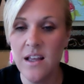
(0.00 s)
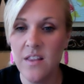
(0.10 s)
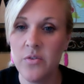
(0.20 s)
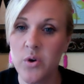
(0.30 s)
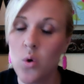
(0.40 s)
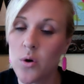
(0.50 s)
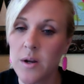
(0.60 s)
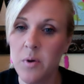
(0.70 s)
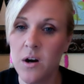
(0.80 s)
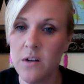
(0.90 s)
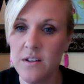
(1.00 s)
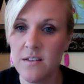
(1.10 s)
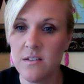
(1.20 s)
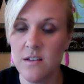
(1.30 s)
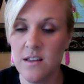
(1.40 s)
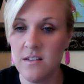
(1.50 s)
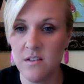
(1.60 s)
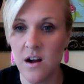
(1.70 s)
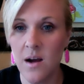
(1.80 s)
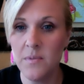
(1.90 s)
The recording part of it is
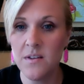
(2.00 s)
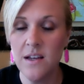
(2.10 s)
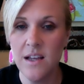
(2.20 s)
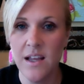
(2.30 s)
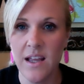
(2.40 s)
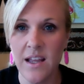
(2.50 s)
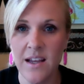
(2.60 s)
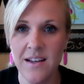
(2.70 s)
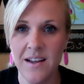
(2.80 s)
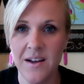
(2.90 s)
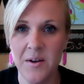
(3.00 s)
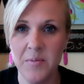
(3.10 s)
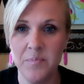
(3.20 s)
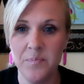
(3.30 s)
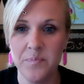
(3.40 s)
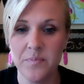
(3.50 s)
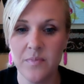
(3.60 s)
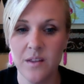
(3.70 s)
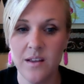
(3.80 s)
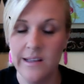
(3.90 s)
stopped, and
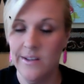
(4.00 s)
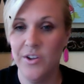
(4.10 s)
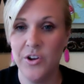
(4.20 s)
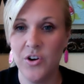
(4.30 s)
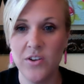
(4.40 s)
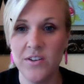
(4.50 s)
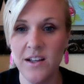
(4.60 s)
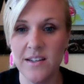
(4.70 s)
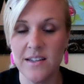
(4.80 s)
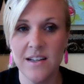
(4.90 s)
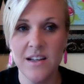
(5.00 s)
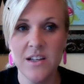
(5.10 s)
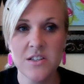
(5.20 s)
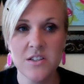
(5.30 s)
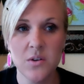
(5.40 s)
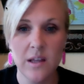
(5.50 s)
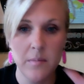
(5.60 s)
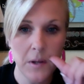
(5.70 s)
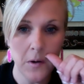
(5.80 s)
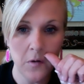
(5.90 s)
you're all done. So let
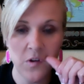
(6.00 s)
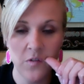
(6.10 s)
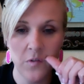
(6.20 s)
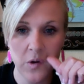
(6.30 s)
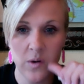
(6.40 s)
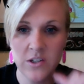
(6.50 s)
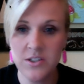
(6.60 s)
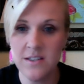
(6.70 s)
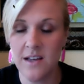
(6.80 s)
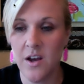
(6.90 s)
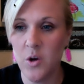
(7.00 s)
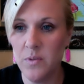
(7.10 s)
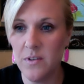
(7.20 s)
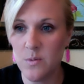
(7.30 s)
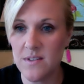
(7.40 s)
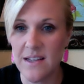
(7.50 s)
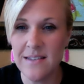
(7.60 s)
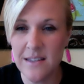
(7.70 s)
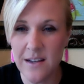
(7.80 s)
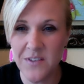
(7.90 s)
me know if you have any questions. I hope this was
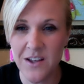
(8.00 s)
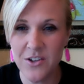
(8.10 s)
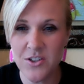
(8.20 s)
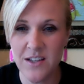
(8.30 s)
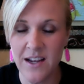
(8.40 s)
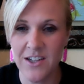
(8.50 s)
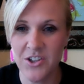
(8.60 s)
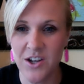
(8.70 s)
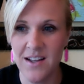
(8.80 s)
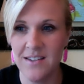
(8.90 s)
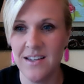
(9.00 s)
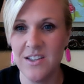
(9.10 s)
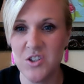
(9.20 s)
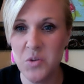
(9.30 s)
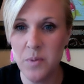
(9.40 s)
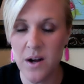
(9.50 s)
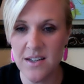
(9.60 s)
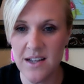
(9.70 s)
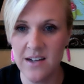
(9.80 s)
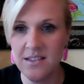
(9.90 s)
easy enough to understand. I tried not to get too bogged
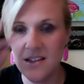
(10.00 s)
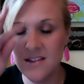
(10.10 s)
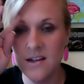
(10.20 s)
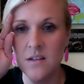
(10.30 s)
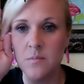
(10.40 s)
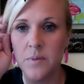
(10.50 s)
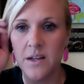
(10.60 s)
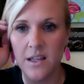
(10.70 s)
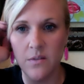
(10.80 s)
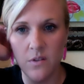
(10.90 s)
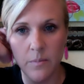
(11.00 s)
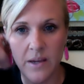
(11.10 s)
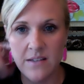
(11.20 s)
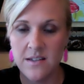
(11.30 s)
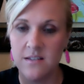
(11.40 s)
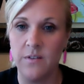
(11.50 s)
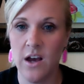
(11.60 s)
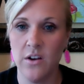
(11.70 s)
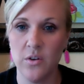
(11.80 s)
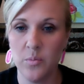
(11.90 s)
down in details, but give you the basics of
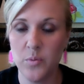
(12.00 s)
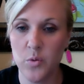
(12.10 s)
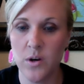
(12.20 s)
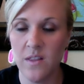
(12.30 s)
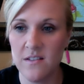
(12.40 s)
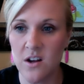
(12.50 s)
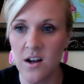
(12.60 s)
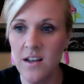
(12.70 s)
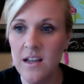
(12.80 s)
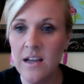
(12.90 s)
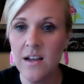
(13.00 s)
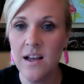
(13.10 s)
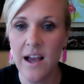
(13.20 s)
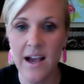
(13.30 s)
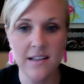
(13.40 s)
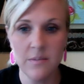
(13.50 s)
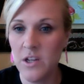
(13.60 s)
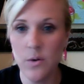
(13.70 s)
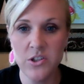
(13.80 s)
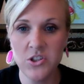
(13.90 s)
how to put one of these on. Ask me
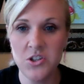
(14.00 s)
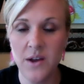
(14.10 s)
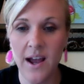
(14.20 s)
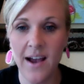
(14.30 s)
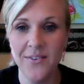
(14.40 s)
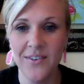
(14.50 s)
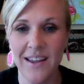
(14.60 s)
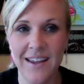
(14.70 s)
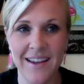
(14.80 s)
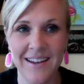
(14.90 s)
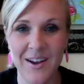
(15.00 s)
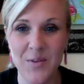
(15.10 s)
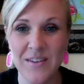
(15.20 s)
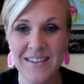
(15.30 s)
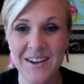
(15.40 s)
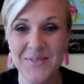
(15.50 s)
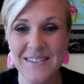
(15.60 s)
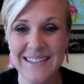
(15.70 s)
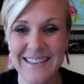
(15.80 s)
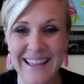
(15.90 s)
any questions you have, and I hope this
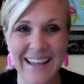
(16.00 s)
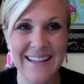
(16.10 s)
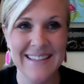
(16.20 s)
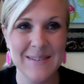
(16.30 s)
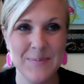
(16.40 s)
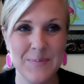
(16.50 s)
helps. Thanks.